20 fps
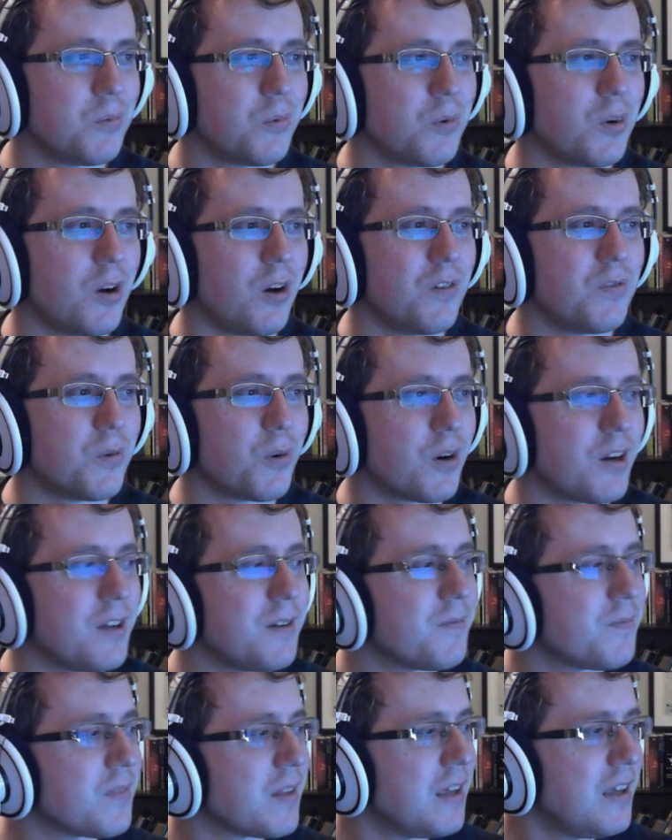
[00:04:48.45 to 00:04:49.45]
We're all for it.
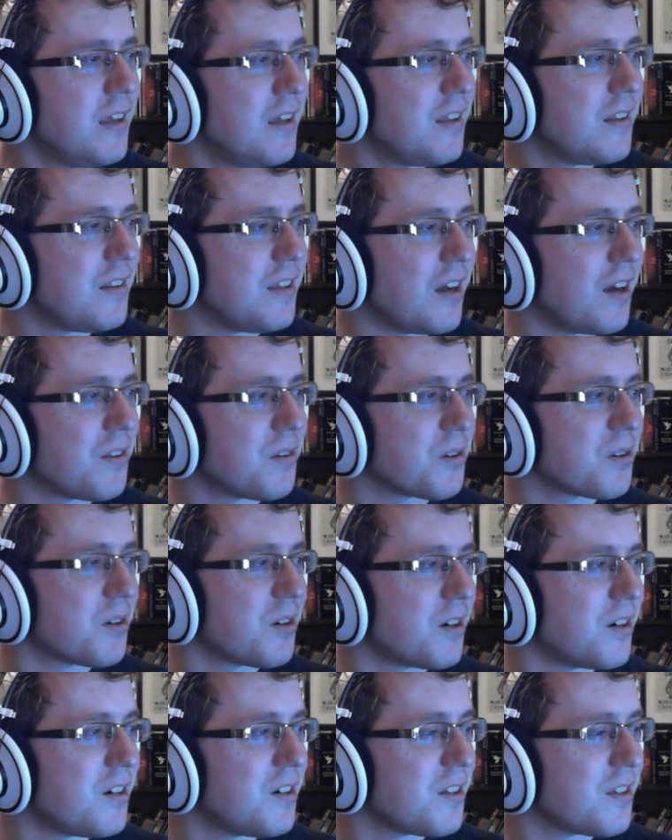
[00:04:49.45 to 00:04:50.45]
The other
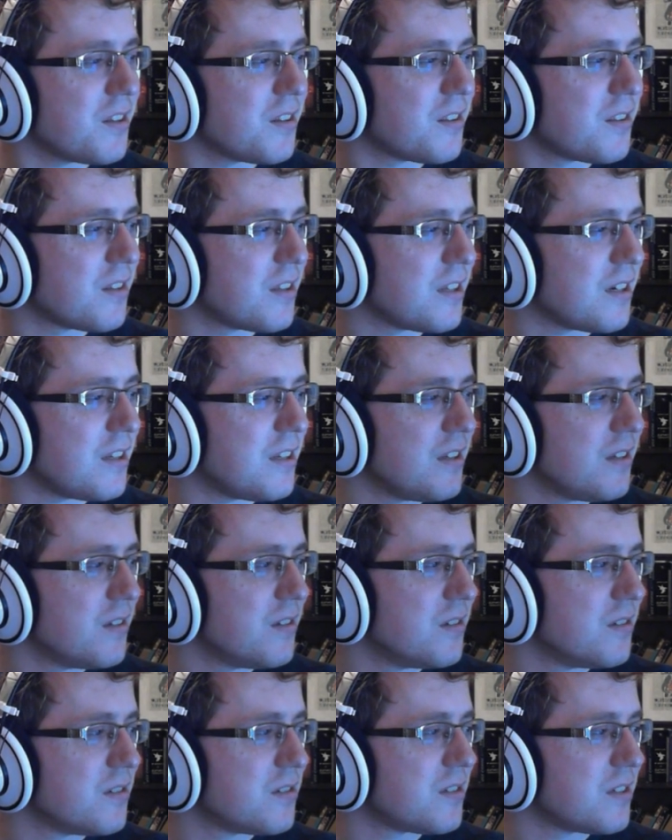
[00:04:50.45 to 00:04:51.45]
card that
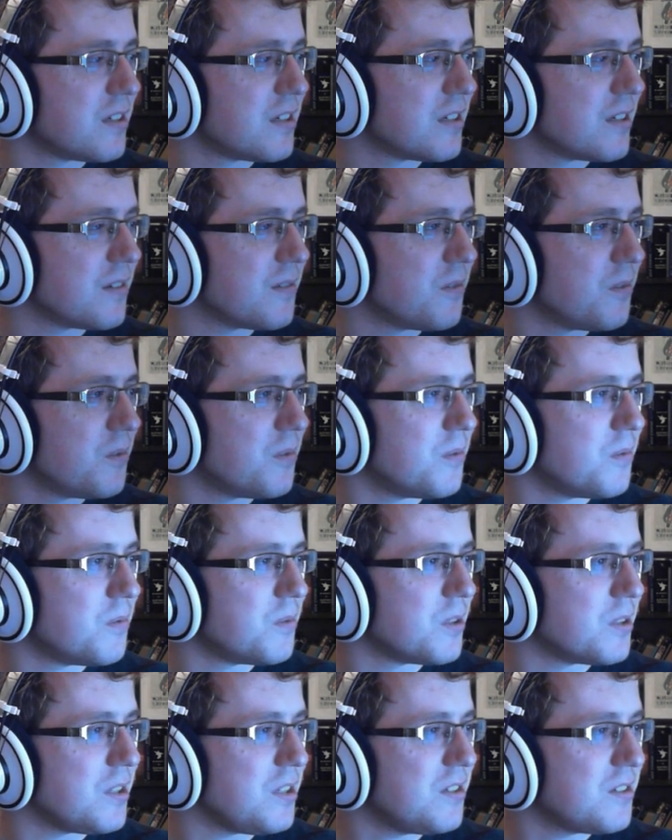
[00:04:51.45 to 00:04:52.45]
is
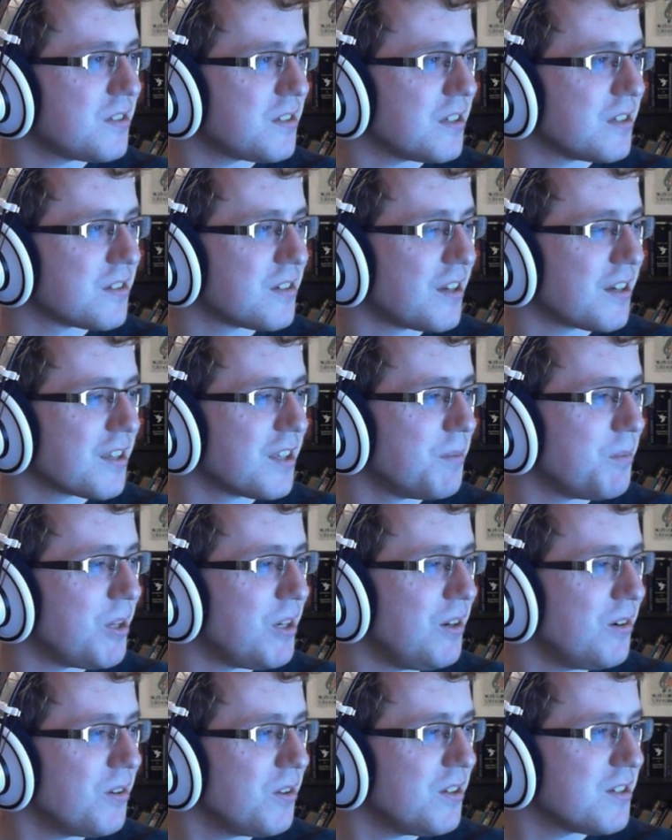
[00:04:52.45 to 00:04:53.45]
released, it's not going to be
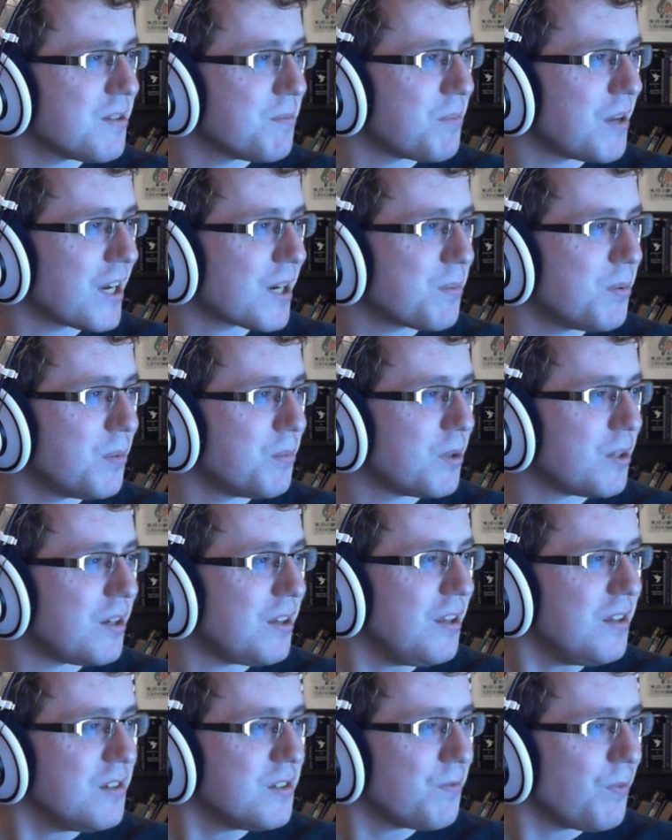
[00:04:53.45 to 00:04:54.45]
nearly as impactful, but
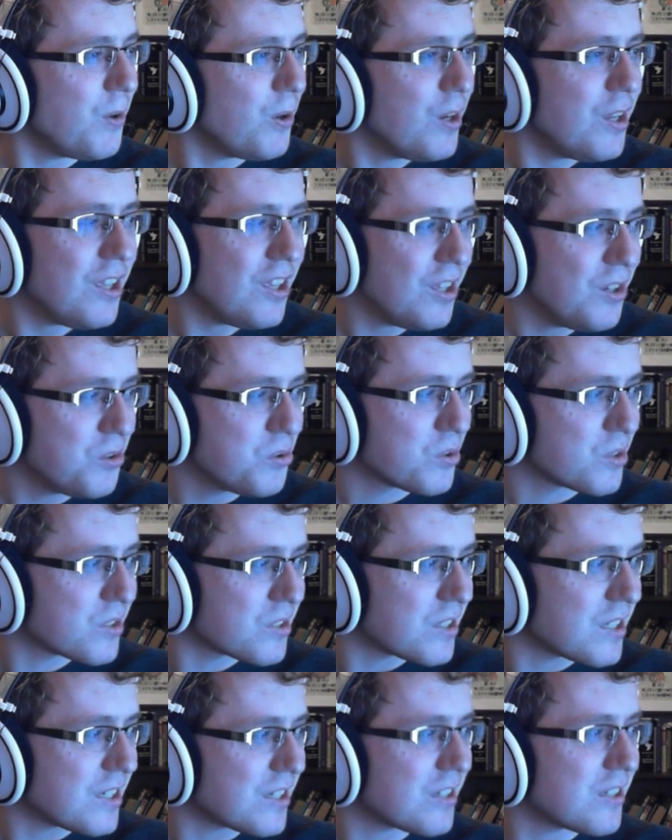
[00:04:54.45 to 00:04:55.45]
is very
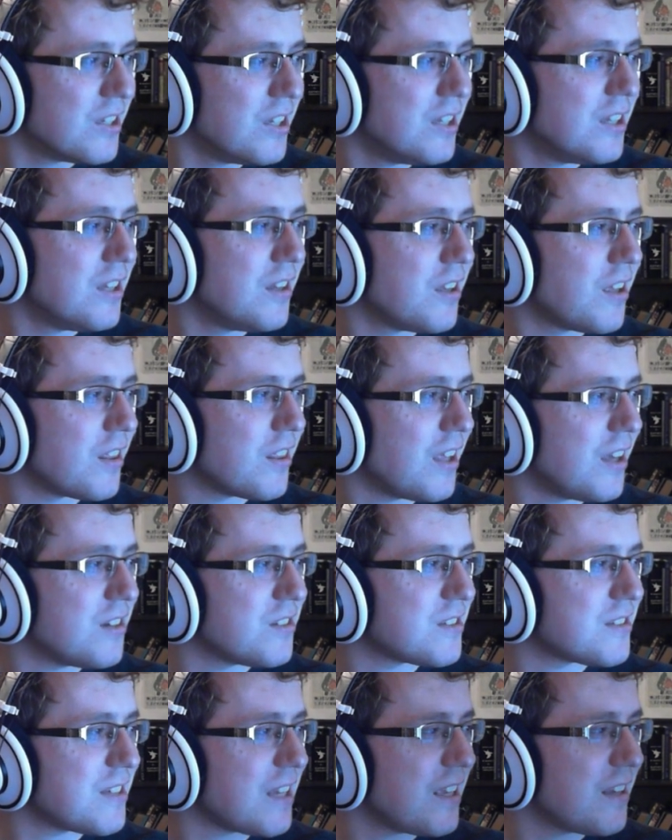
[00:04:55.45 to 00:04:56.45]
interesting, and that
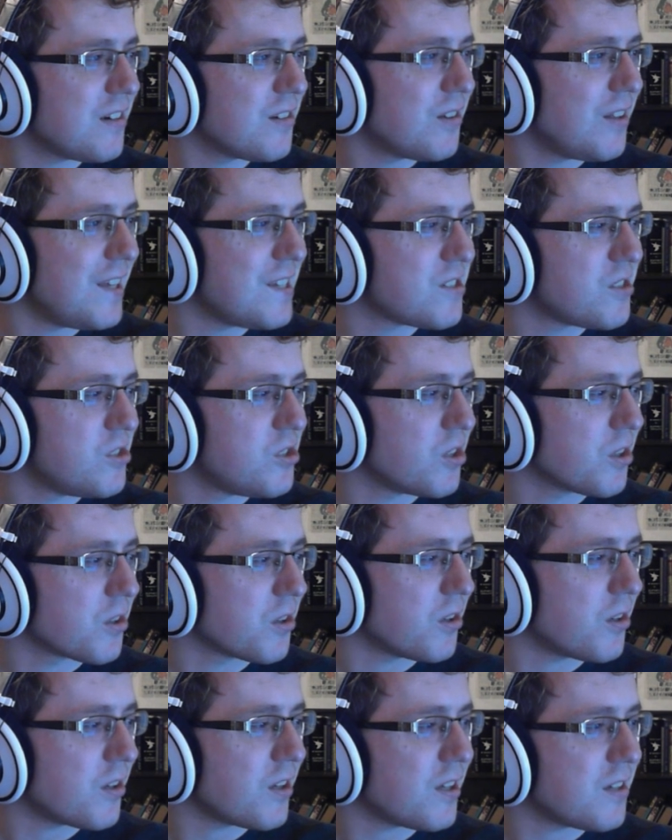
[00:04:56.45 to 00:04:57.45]
is Sandglass
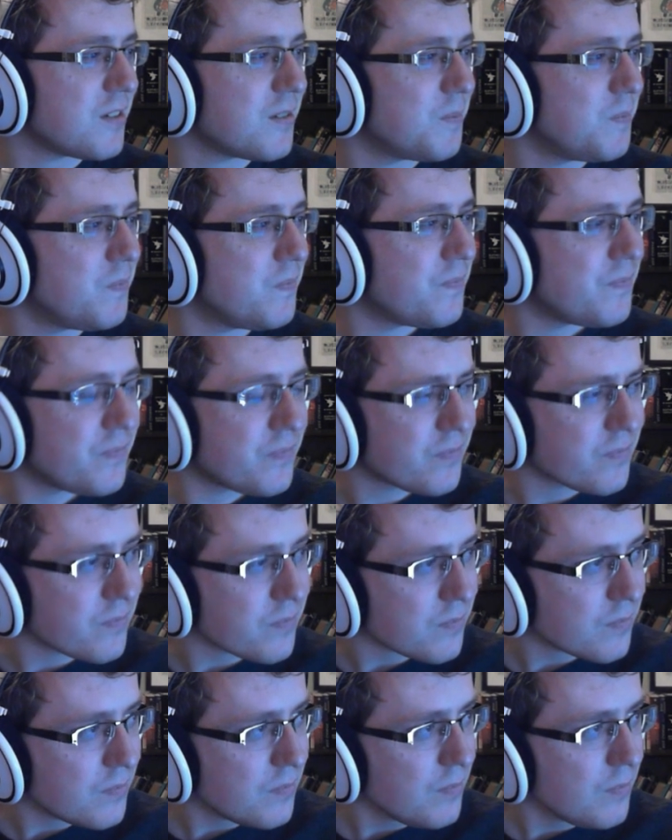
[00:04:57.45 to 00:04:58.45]
Juggernaut,
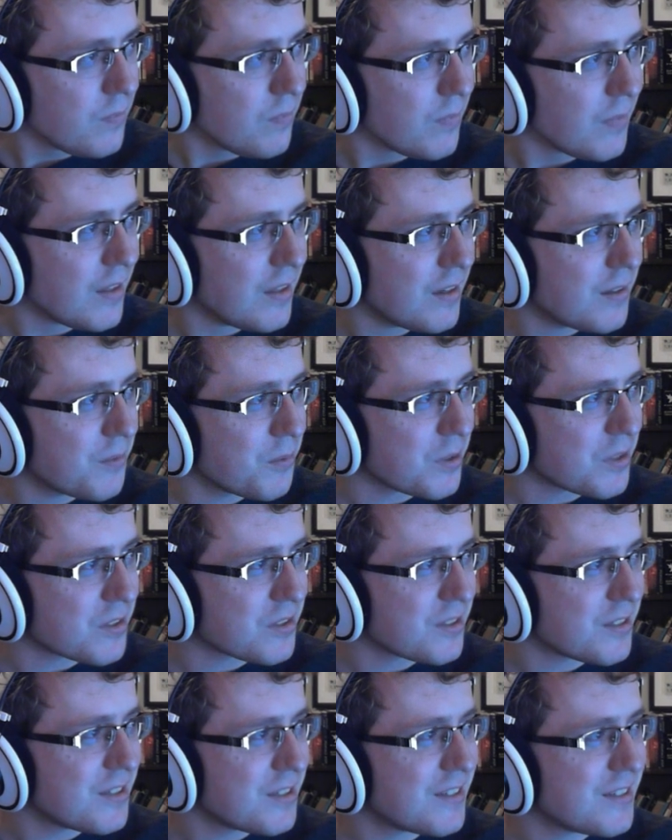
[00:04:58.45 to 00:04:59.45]

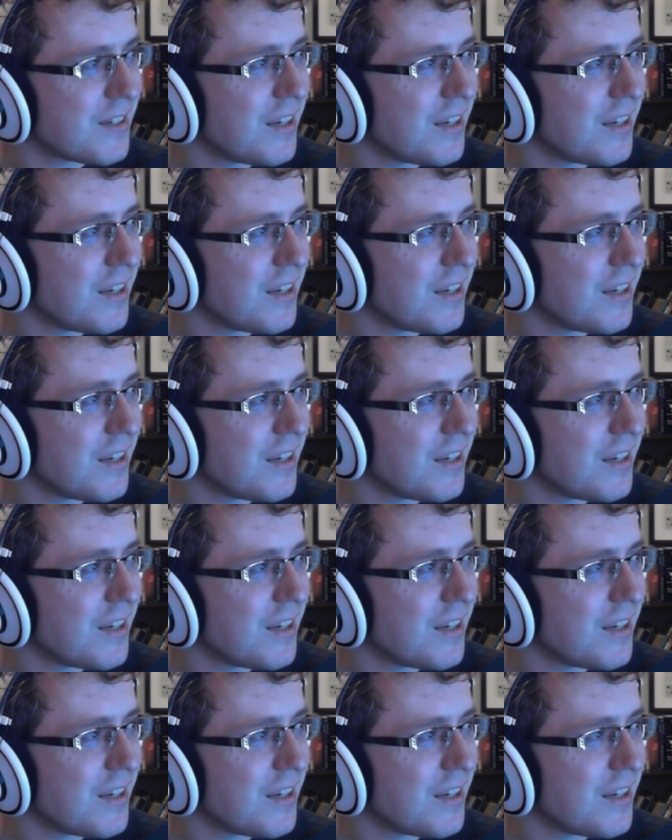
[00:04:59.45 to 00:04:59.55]
which